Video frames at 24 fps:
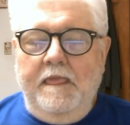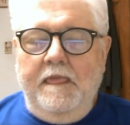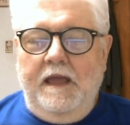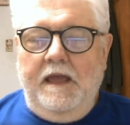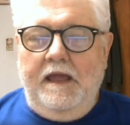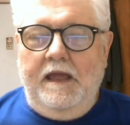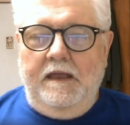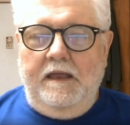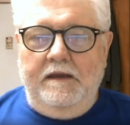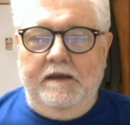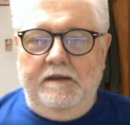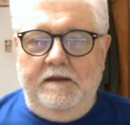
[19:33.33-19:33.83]

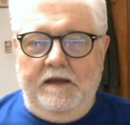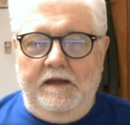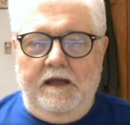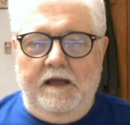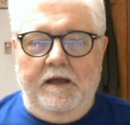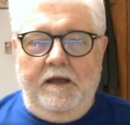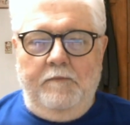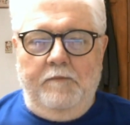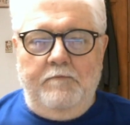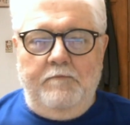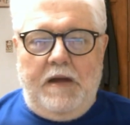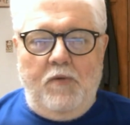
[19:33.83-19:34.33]
And
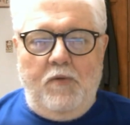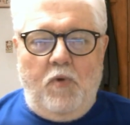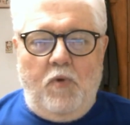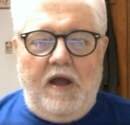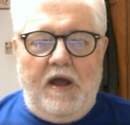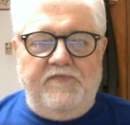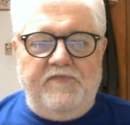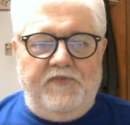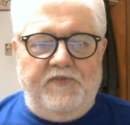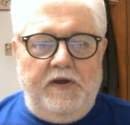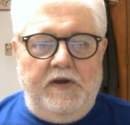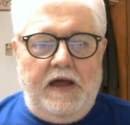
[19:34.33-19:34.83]
my
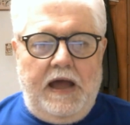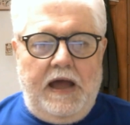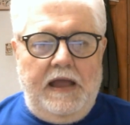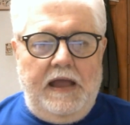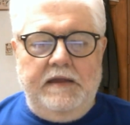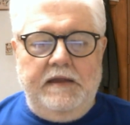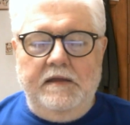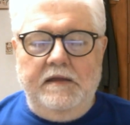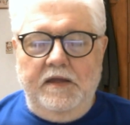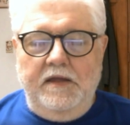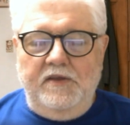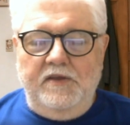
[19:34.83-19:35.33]
wife and
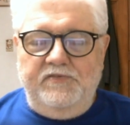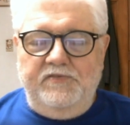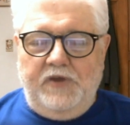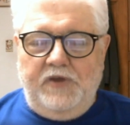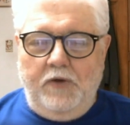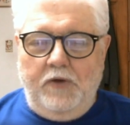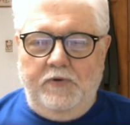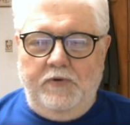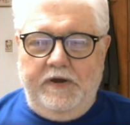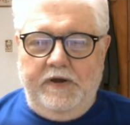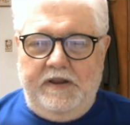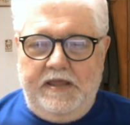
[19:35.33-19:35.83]
I
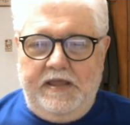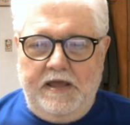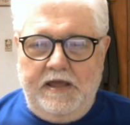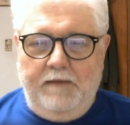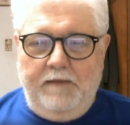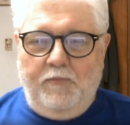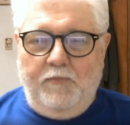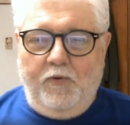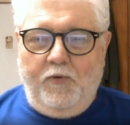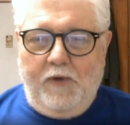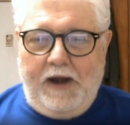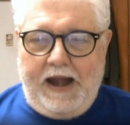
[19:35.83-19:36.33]
toted
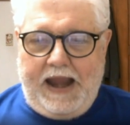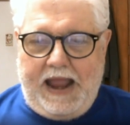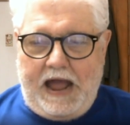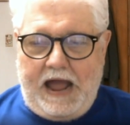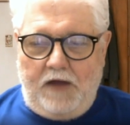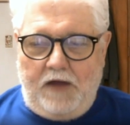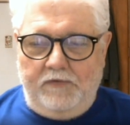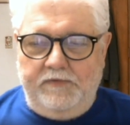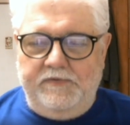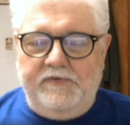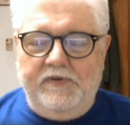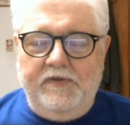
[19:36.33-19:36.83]
him
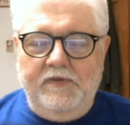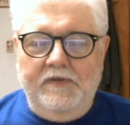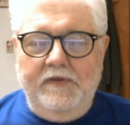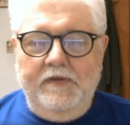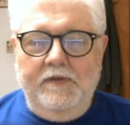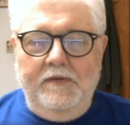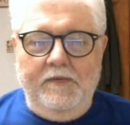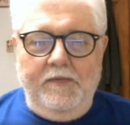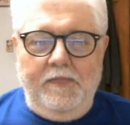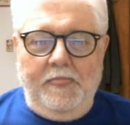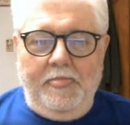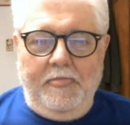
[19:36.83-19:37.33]
around
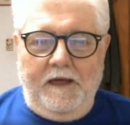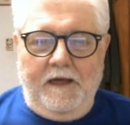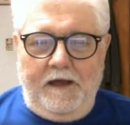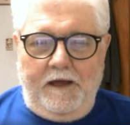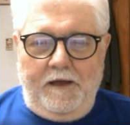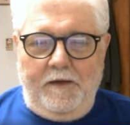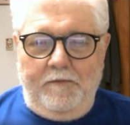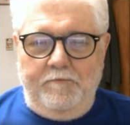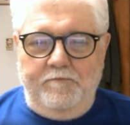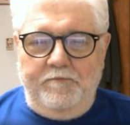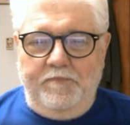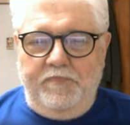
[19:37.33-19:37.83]

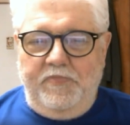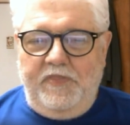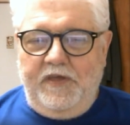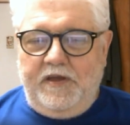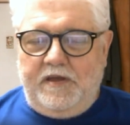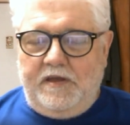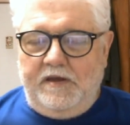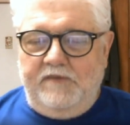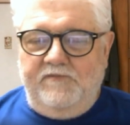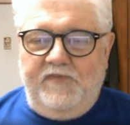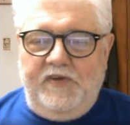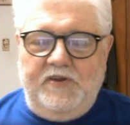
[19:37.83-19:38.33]
the
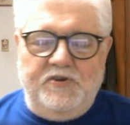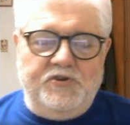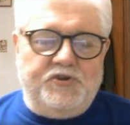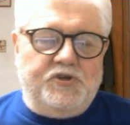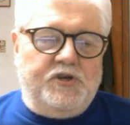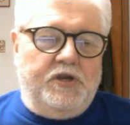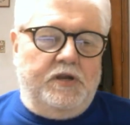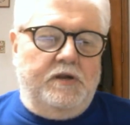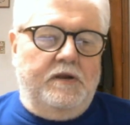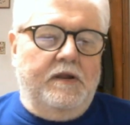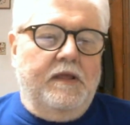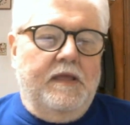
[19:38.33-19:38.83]

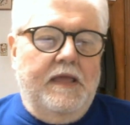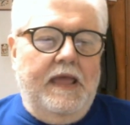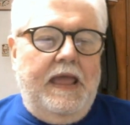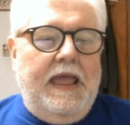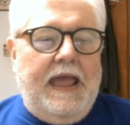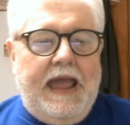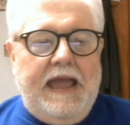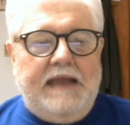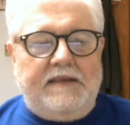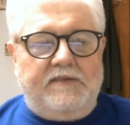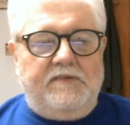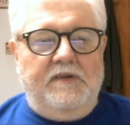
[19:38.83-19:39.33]
convention,
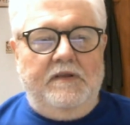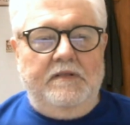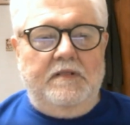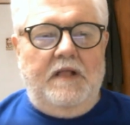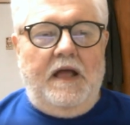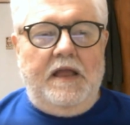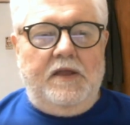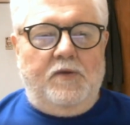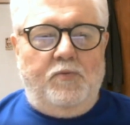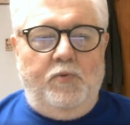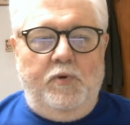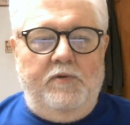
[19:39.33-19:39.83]
acting
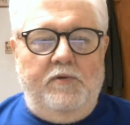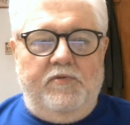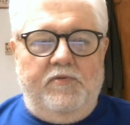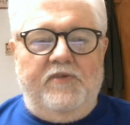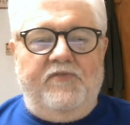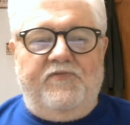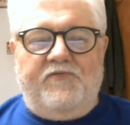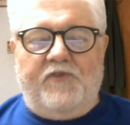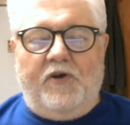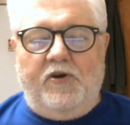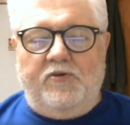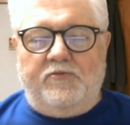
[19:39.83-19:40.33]
like we were
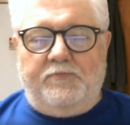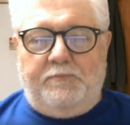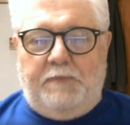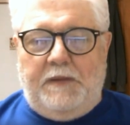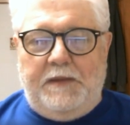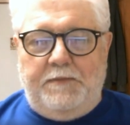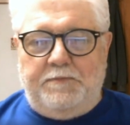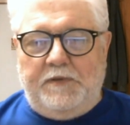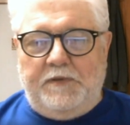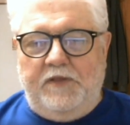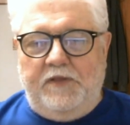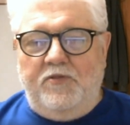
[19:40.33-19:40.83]
the first
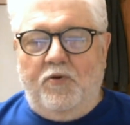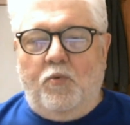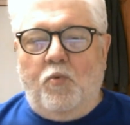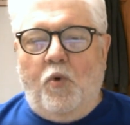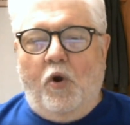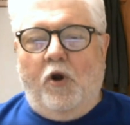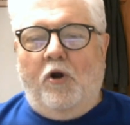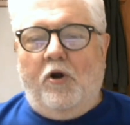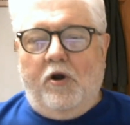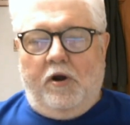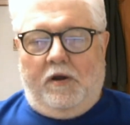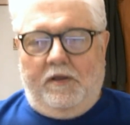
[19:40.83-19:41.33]
people in the
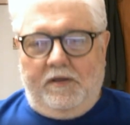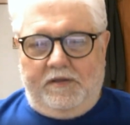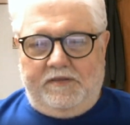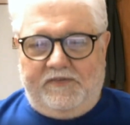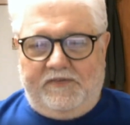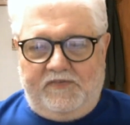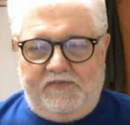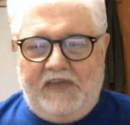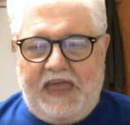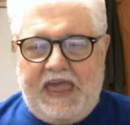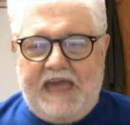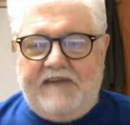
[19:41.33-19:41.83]
world
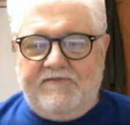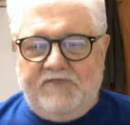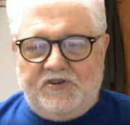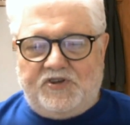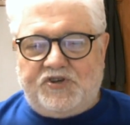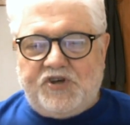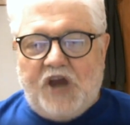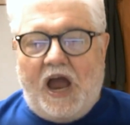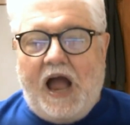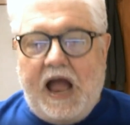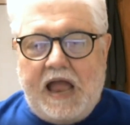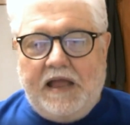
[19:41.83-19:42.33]
to have a
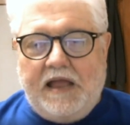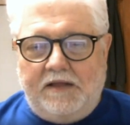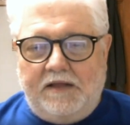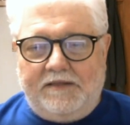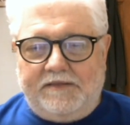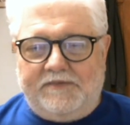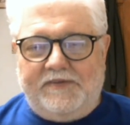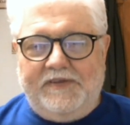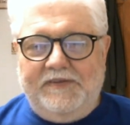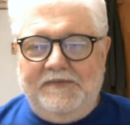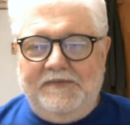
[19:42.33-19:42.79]
child.